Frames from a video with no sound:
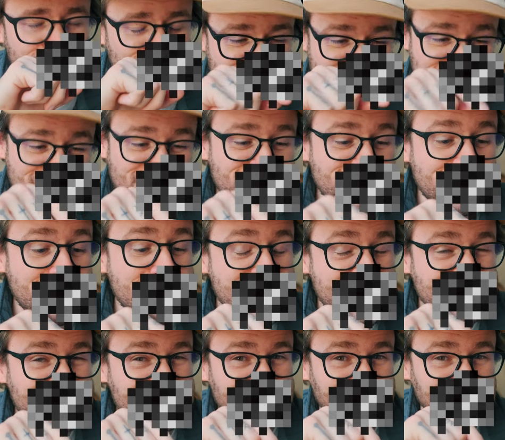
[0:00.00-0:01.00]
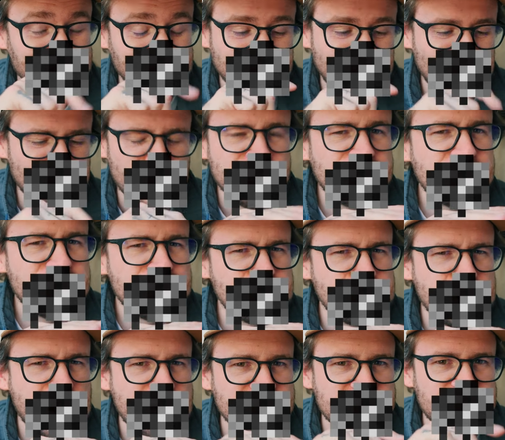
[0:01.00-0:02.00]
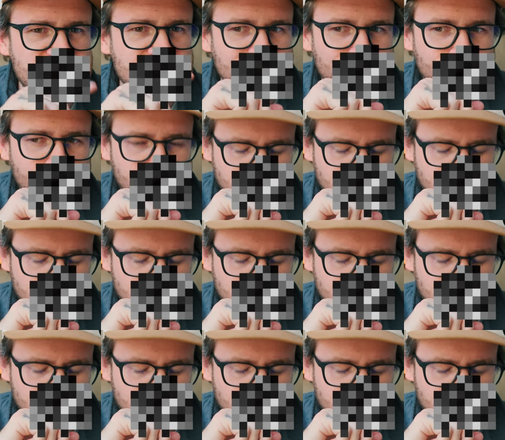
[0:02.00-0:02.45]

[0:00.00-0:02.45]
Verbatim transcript: This is amazing. Even if you're not vegan,